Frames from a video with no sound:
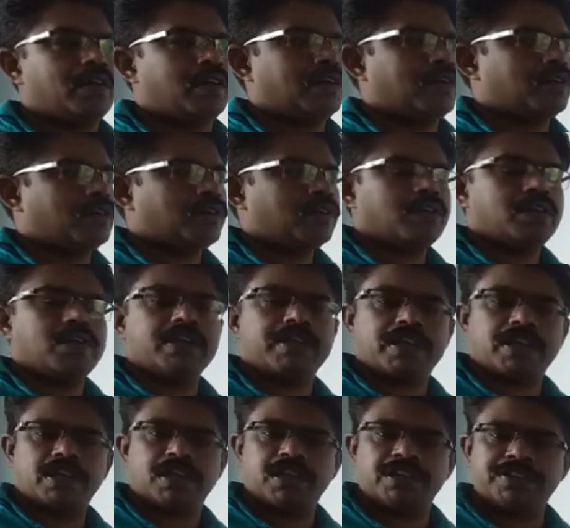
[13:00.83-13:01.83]
Now
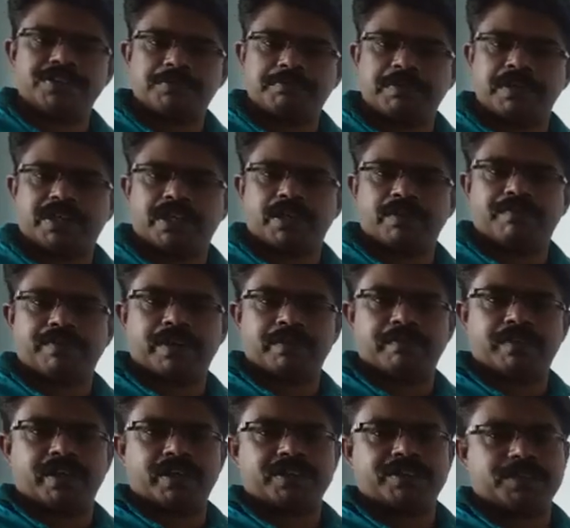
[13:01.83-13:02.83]
literally speaking, when
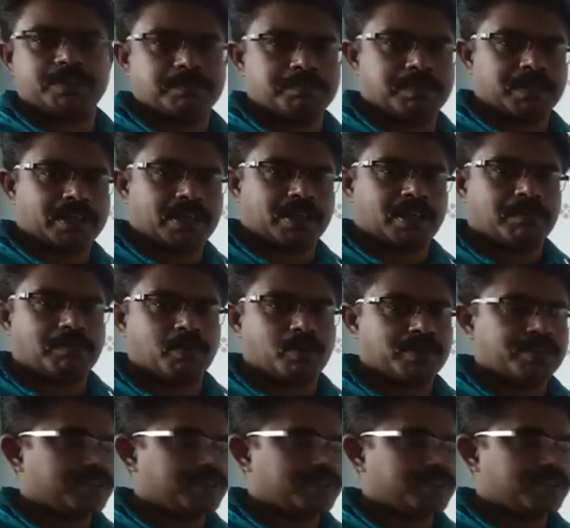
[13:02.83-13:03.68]
we are speaking about